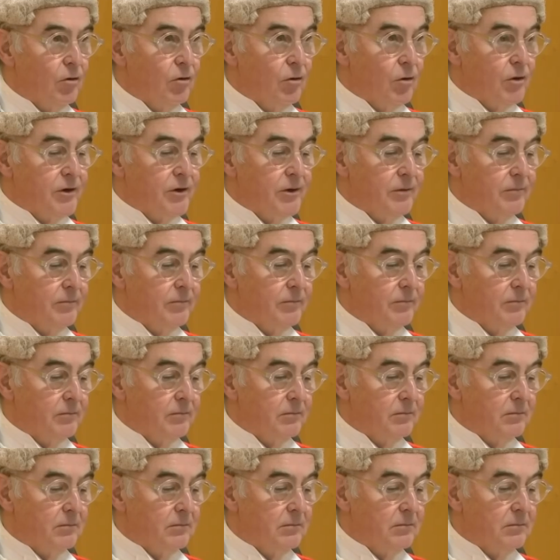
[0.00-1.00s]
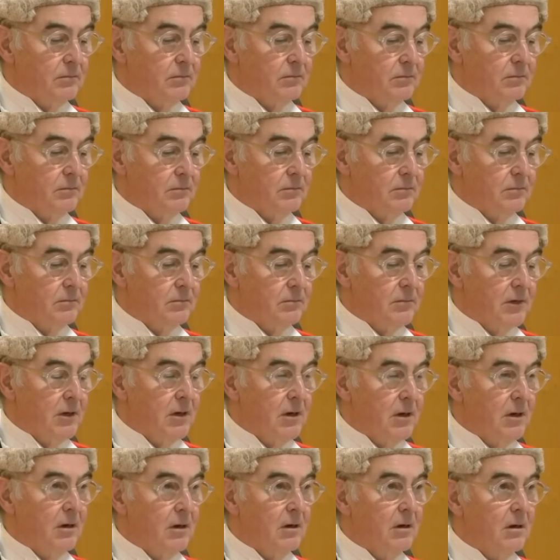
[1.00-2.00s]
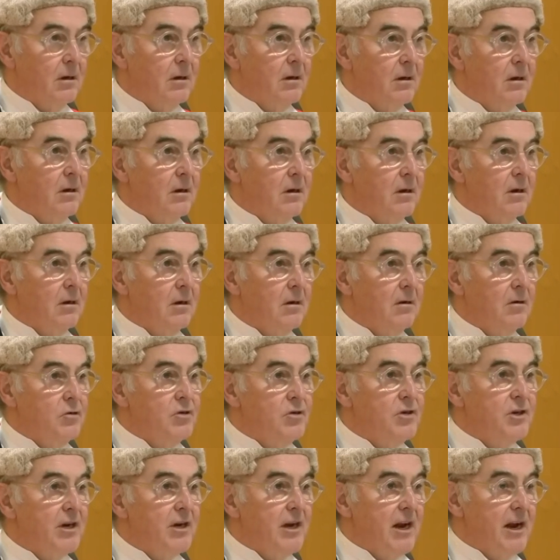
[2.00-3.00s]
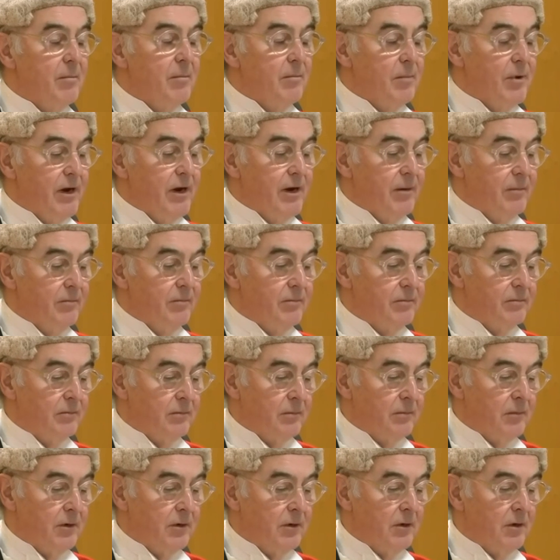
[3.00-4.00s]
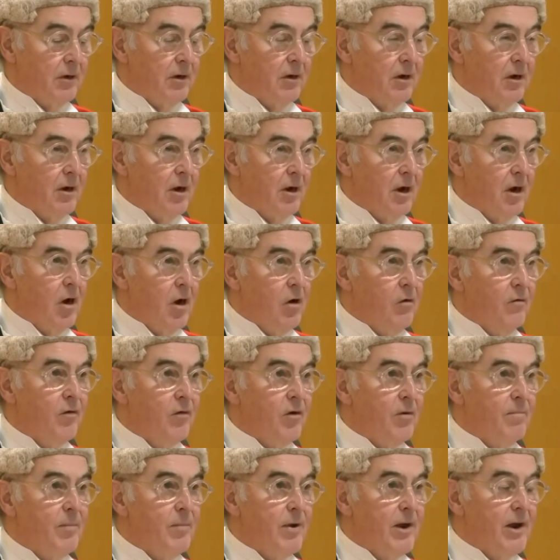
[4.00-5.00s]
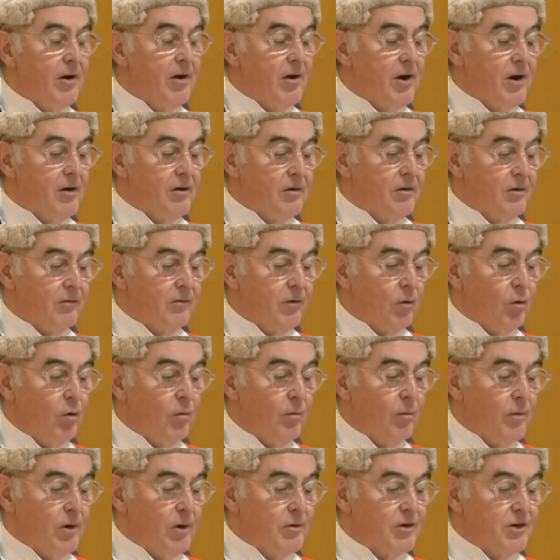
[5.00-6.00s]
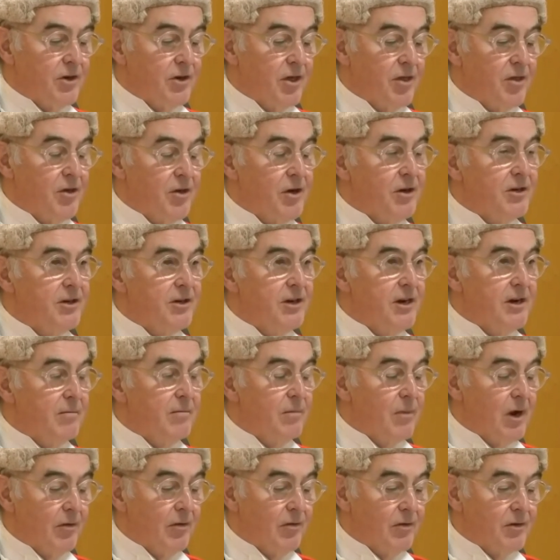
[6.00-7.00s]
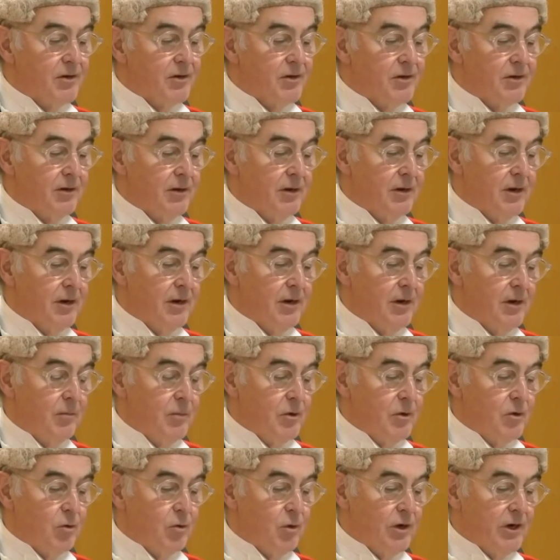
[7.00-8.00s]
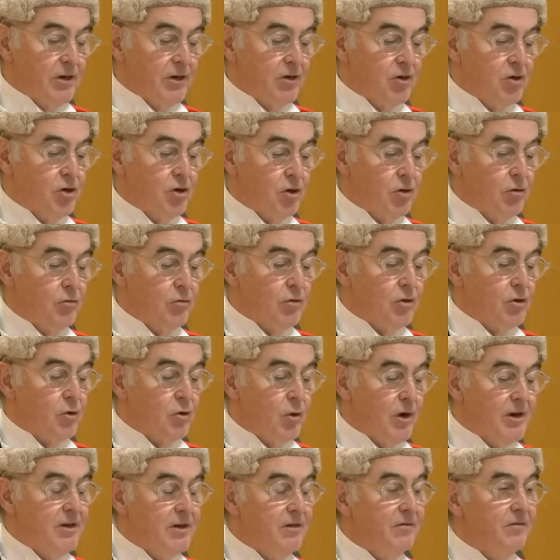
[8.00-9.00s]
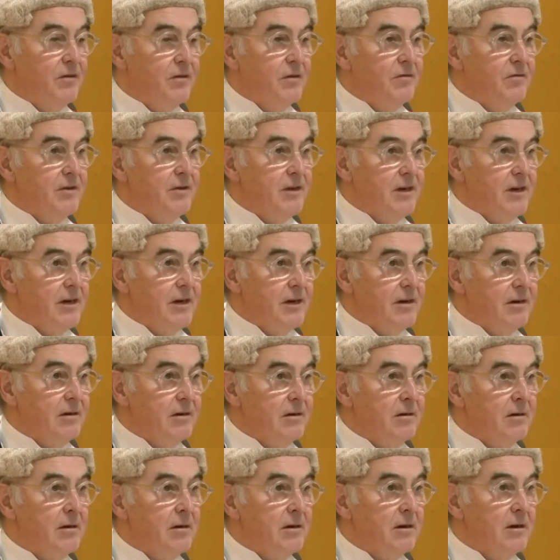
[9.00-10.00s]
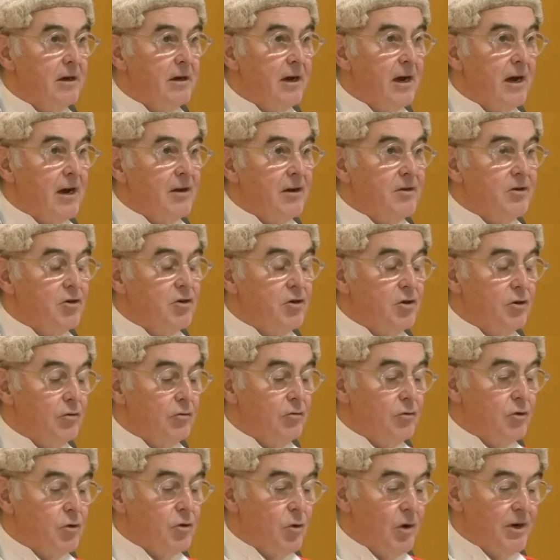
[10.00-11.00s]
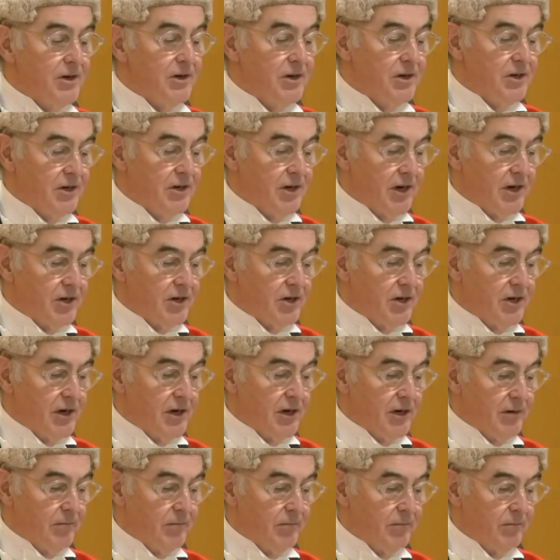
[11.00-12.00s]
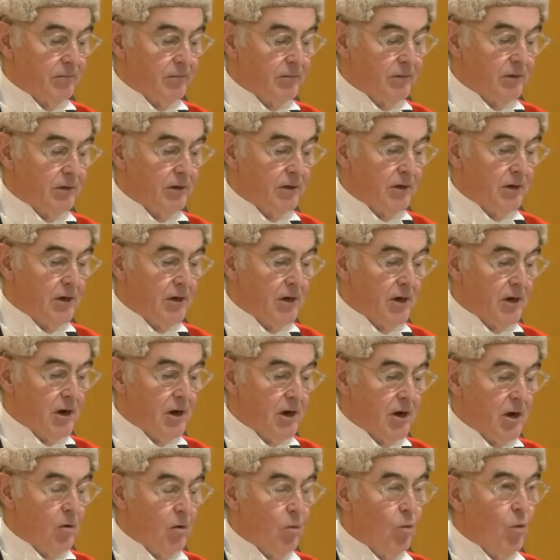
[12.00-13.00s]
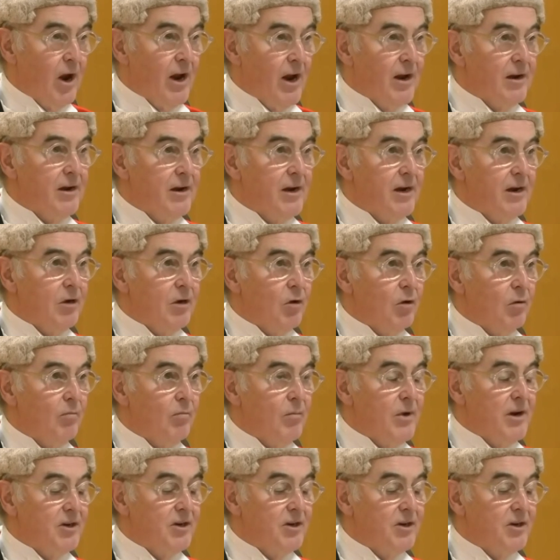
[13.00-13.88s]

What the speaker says: not deliberate homicide. Now, this is a stark contrast to the original trial's findings, where prosecutors painted Letby as a calculative serial killer. I've also looked